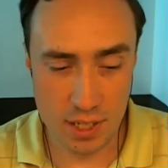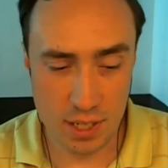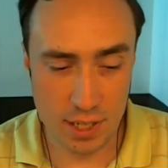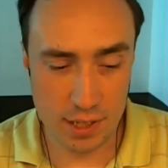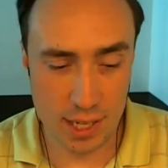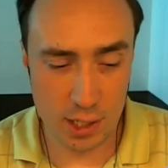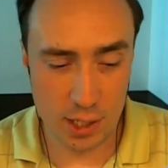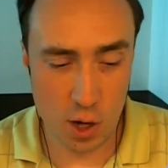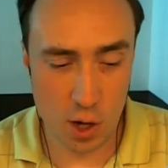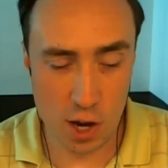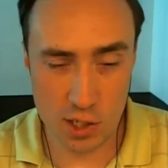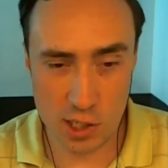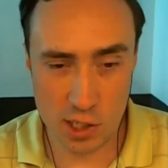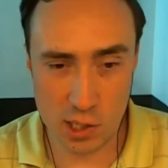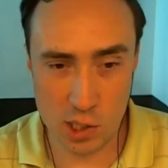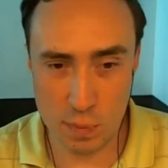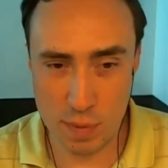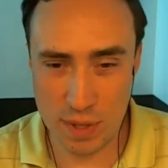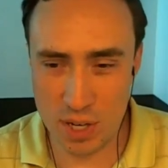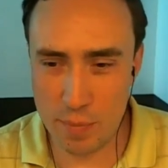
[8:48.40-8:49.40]
that talks a
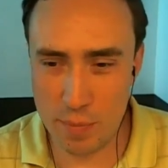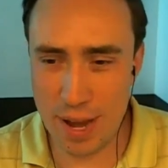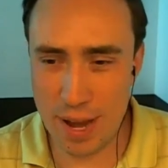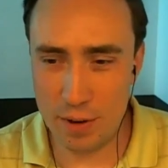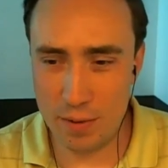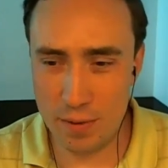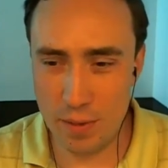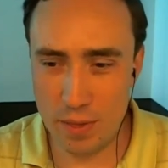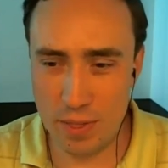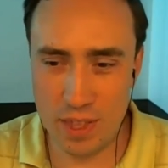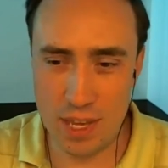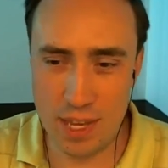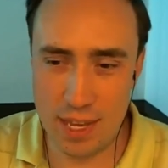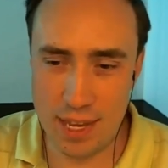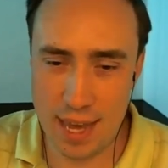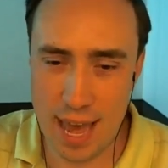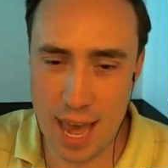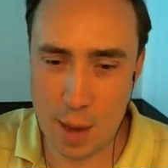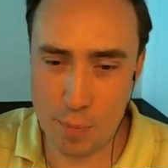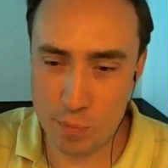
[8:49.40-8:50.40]
little bit about
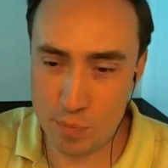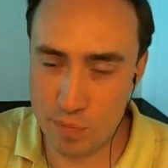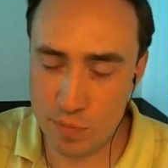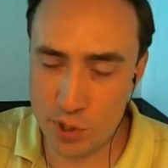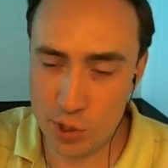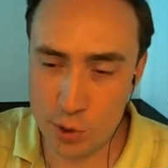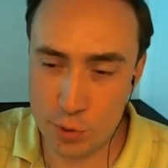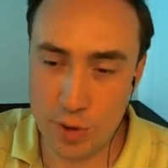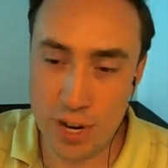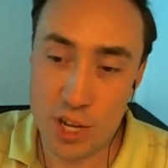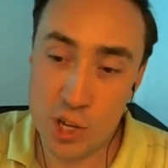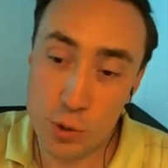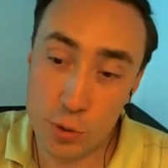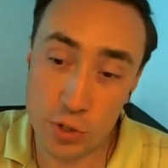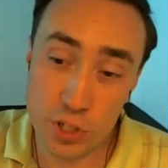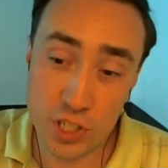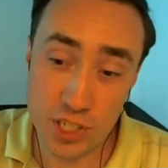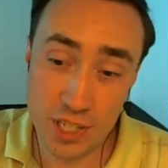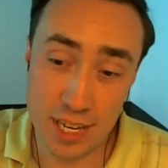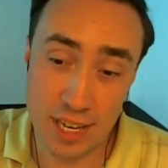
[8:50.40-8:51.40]
the app, the screen you
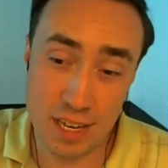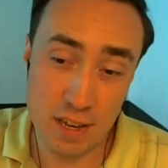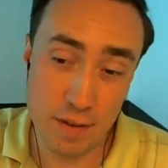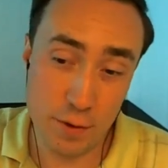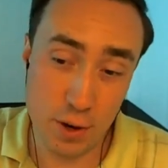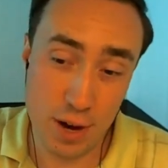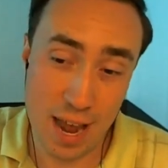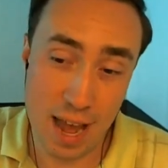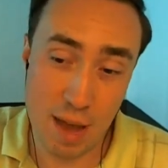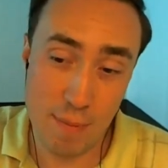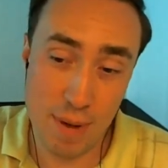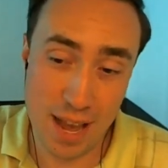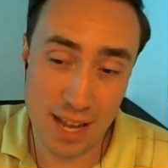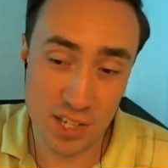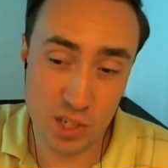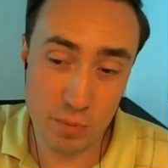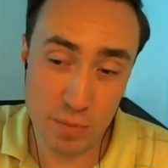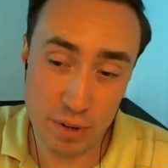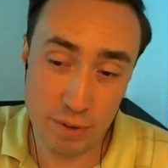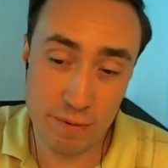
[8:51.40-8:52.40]
will see if your app
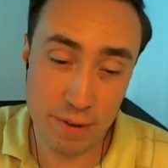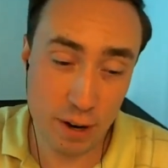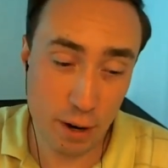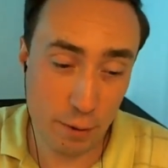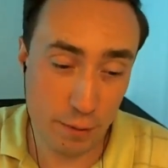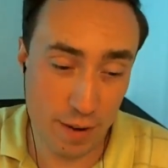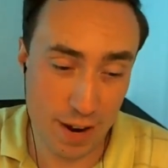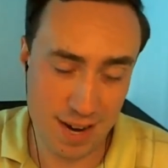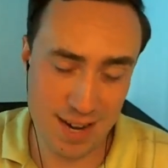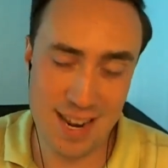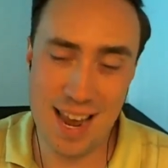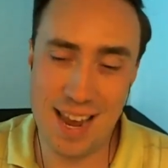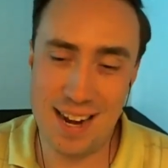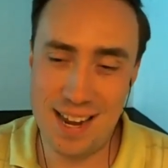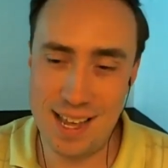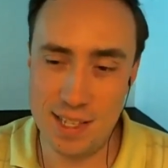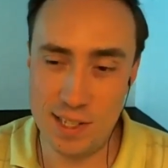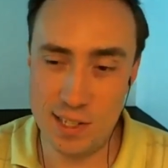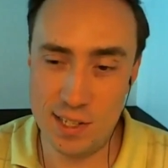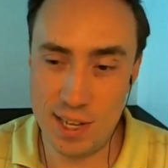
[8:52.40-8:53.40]
hasn't been verified yet,
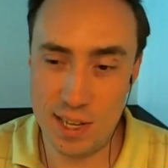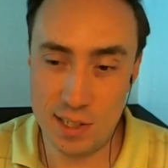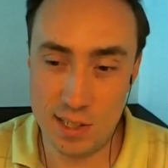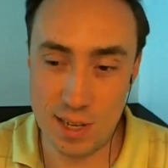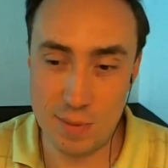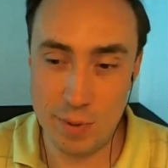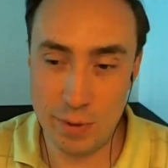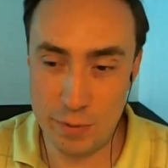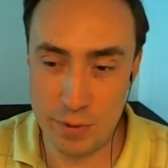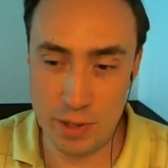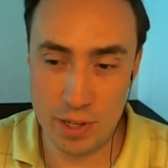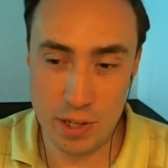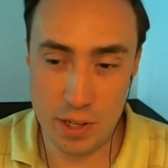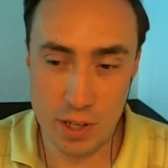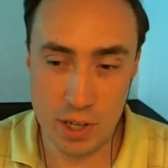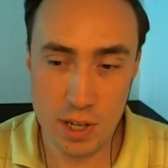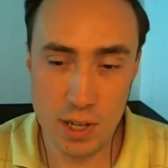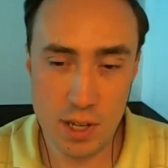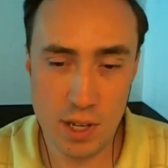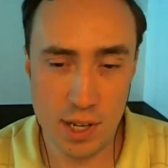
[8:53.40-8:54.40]
and sends some of the
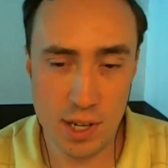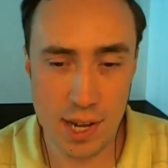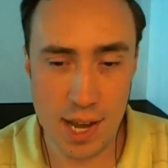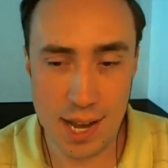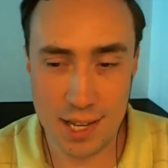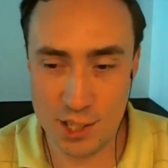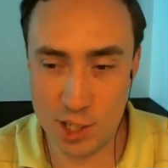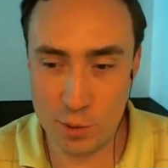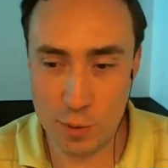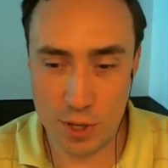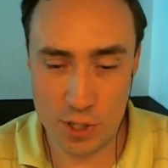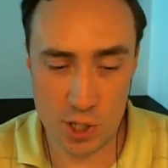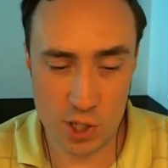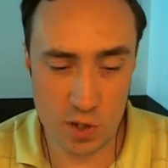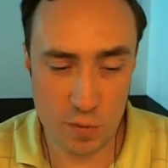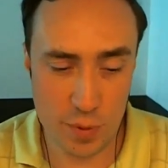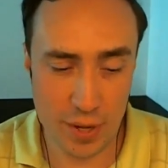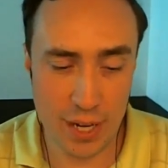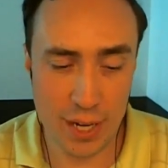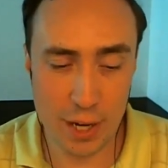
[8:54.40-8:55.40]
consequences
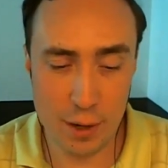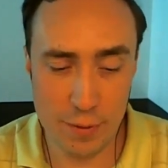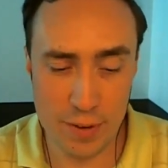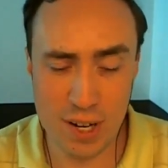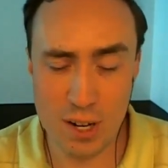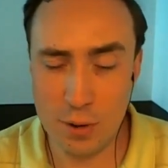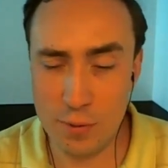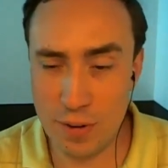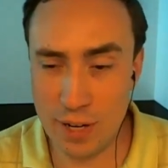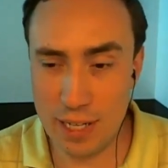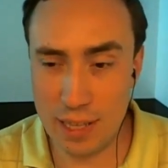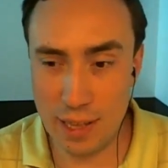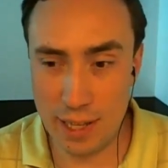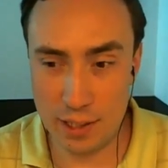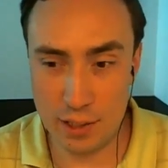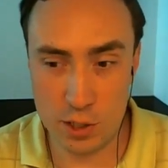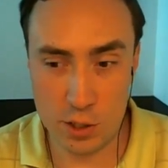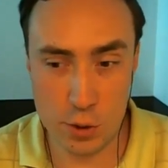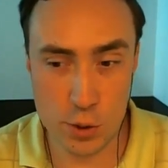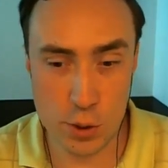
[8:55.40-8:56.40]
of being unverified, like
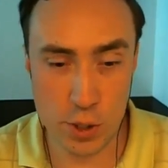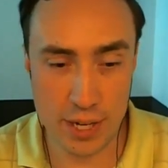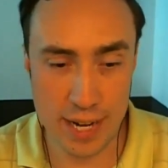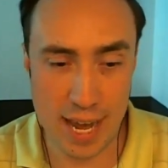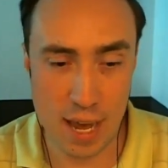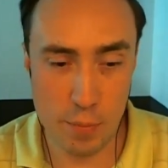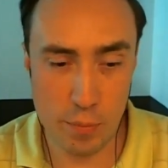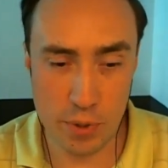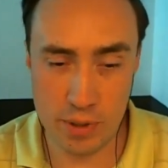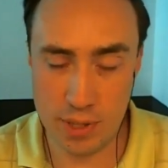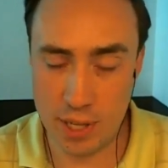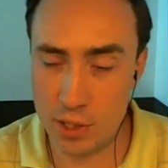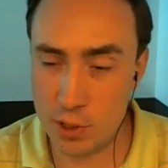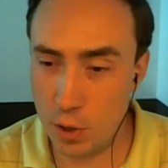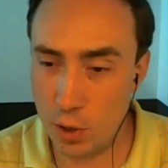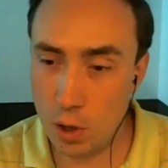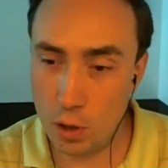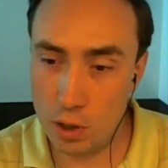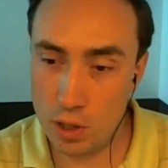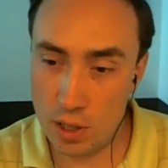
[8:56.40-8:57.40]
the user cap. That's
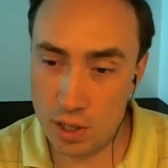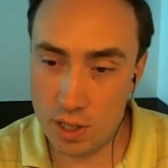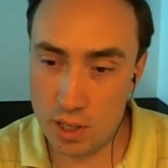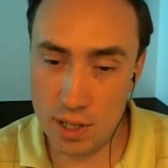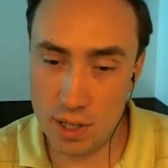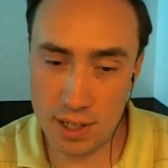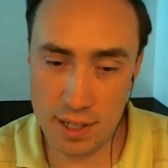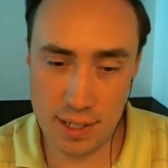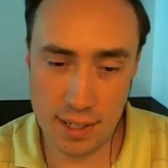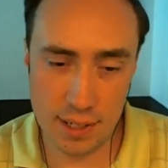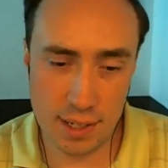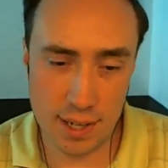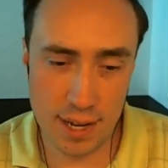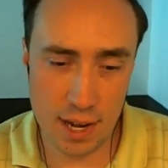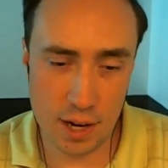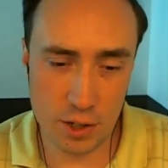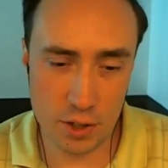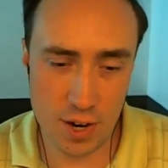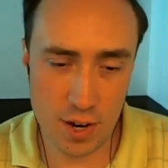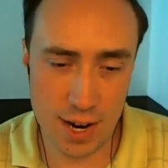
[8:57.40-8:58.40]
all
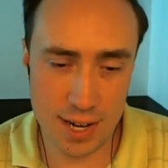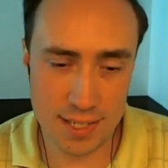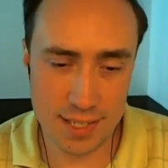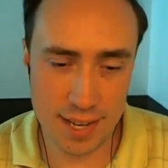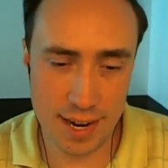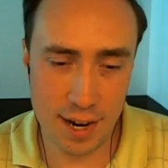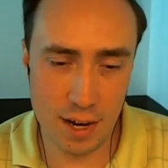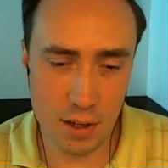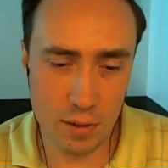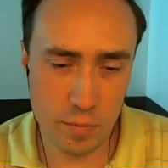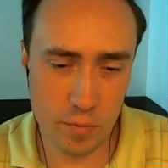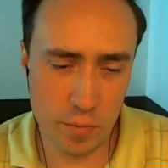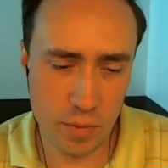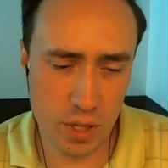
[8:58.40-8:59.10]
categorized there.